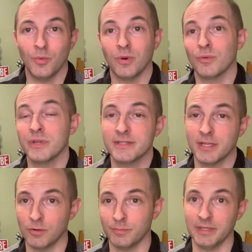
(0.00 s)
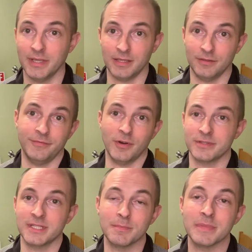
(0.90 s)
where resale would be like the
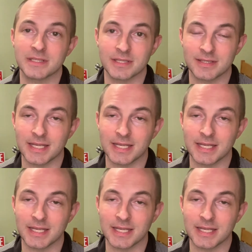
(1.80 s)
first 10 business